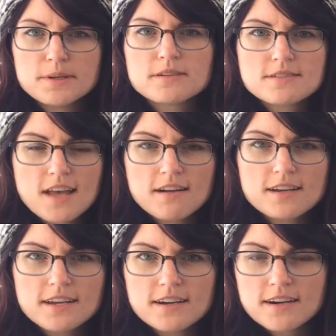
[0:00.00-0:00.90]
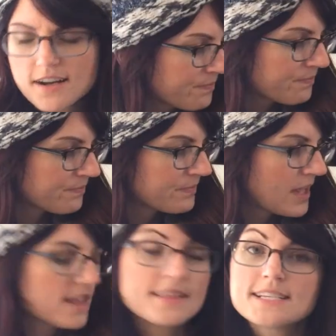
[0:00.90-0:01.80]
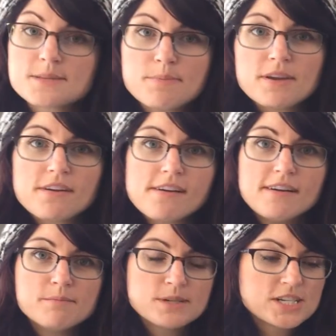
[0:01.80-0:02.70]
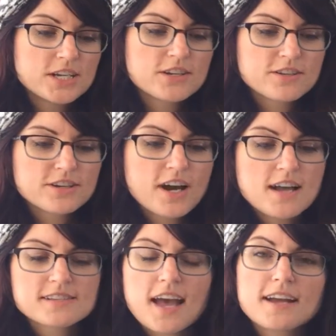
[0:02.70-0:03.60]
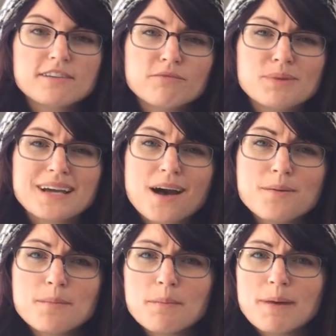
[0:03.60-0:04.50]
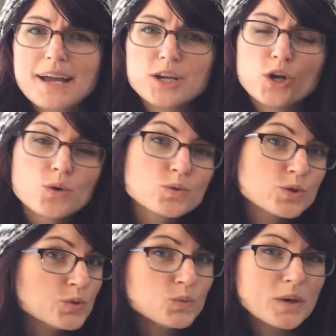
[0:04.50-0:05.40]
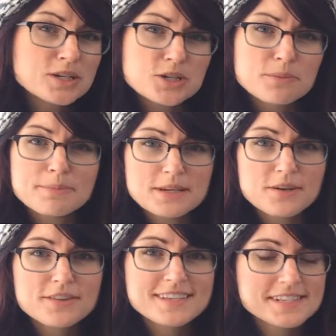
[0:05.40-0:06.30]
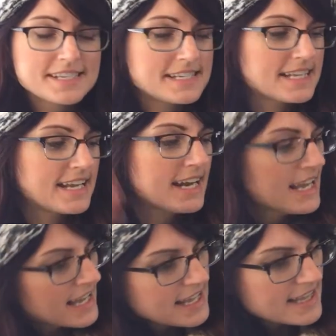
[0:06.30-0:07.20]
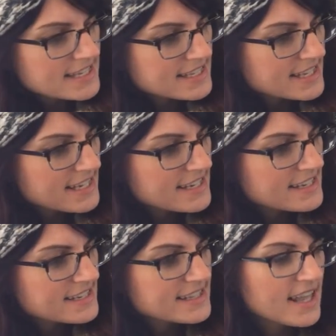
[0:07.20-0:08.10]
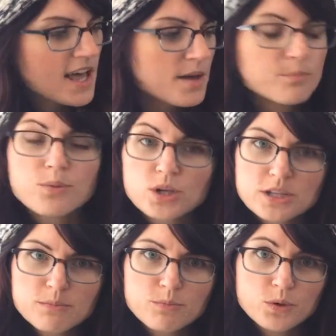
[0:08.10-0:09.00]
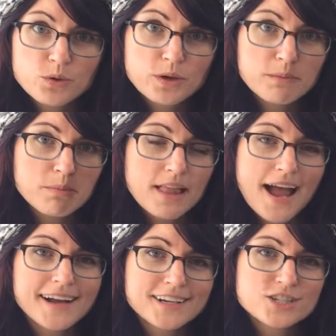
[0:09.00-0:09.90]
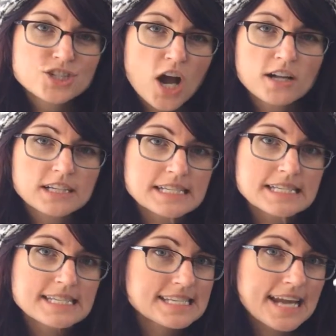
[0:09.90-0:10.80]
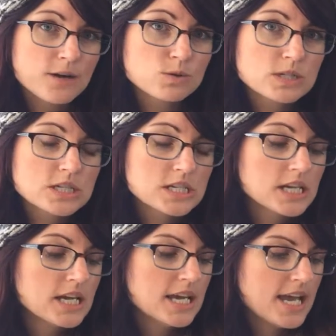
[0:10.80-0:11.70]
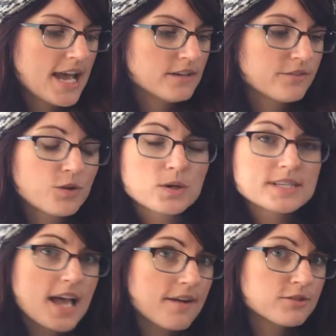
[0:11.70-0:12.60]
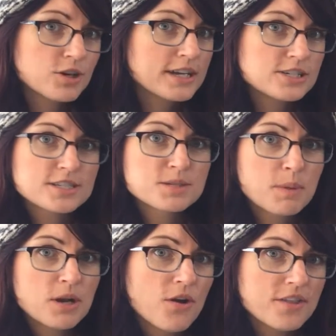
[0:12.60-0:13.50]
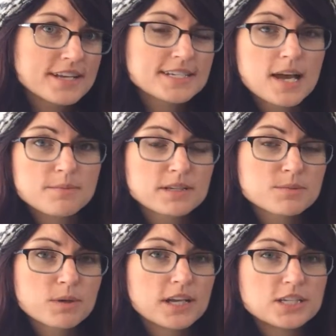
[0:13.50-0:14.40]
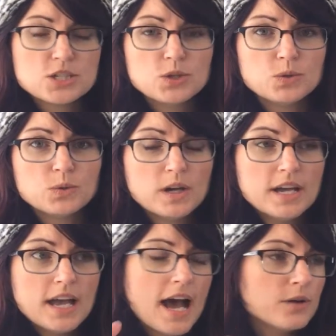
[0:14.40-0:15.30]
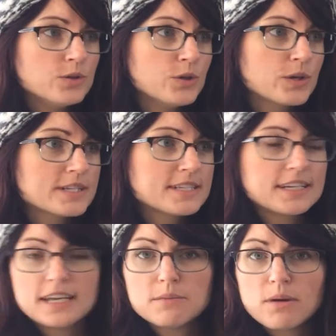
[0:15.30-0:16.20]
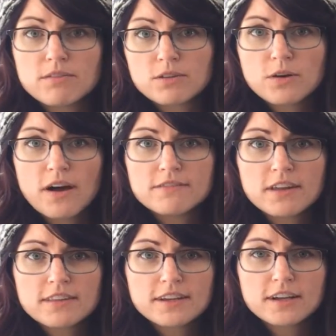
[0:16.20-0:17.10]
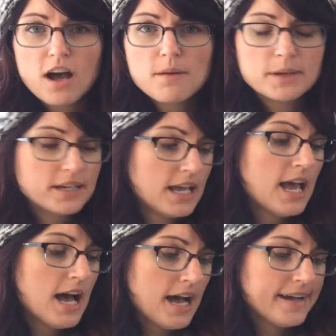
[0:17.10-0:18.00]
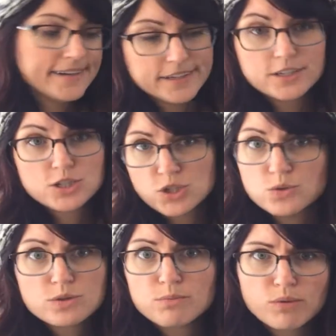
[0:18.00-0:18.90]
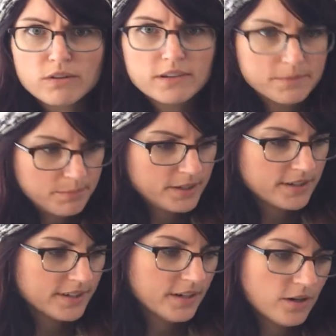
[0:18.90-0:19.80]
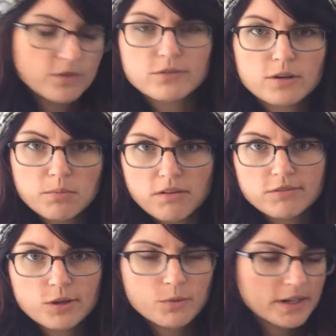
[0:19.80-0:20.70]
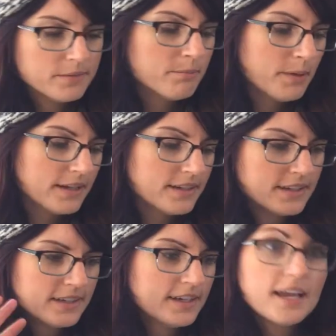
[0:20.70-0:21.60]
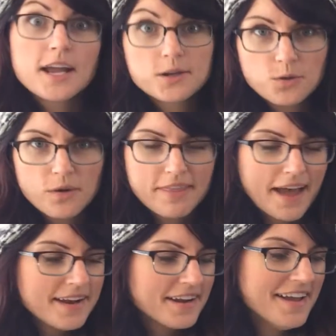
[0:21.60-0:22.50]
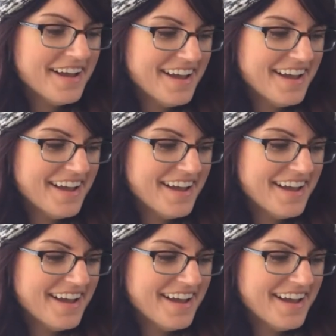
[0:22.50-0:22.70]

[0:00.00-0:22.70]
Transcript: beers out here. This beer in particular has kind of become my go-to winter beer this season. This is the Brooklyn Brewery Black Chocolate Stout. And of course, after I just spent all that time explaining to you how New York City and Buffalo have nothing in common, I choose a Brooklyn beer over a Buffalo one. But ignore that.